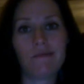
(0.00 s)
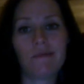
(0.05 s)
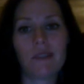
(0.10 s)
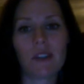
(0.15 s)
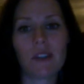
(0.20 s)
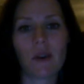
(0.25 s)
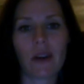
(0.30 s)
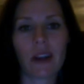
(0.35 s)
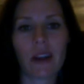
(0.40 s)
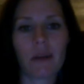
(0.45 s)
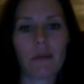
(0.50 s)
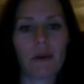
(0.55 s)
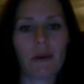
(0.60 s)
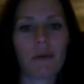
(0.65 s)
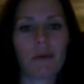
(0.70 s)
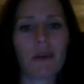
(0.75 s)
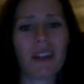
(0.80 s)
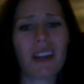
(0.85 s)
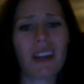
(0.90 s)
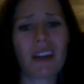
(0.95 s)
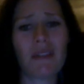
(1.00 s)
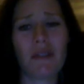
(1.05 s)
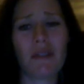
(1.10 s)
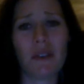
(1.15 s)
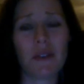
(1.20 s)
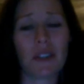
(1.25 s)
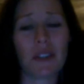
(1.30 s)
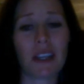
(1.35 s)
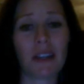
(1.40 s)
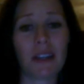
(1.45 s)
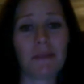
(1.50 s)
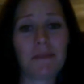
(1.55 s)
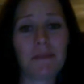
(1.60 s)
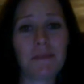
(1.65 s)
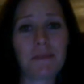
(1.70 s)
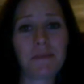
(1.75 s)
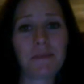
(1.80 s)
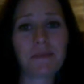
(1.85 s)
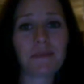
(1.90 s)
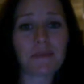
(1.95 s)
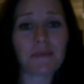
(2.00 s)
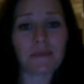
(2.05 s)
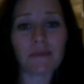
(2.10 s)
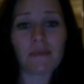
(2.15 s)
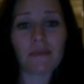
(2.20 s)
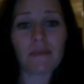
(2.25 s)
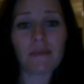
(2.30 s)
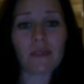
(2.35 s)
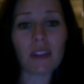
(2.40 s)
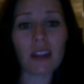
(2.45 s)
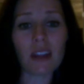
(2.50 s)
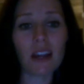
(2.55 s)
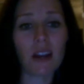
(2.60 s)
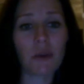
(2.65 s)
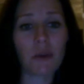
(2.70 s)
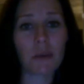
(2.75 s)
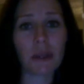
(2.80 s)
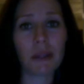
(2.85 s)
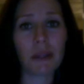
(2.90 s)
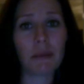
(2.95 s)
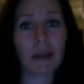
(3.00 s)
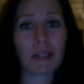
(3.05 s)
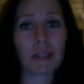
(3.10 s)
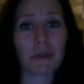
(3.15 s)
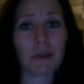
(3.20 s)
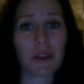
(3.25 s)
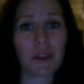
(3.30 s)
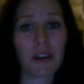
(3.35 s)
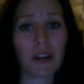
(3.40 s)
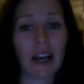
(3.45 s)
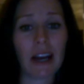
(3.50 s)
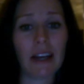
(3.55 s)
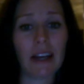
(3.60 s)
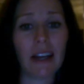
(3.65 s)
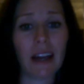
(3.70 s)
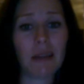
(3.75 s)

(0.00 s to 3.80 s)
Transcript: So it can be really confusing and really mess with your head.